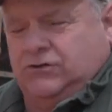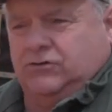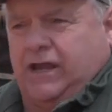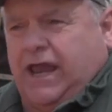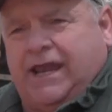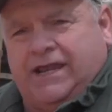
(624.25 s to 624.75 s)

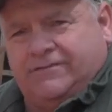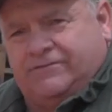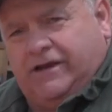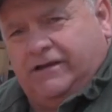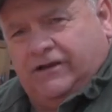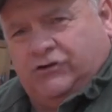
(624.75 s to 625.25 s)
You,
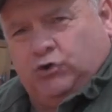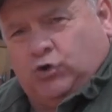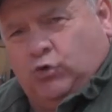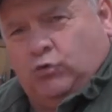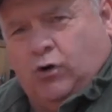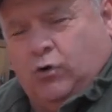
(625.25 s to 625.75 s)
anything that you
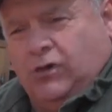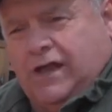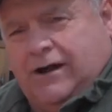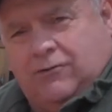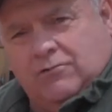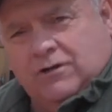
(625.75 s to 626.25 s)
could roll
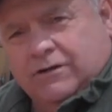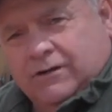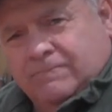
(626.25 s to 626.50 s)
out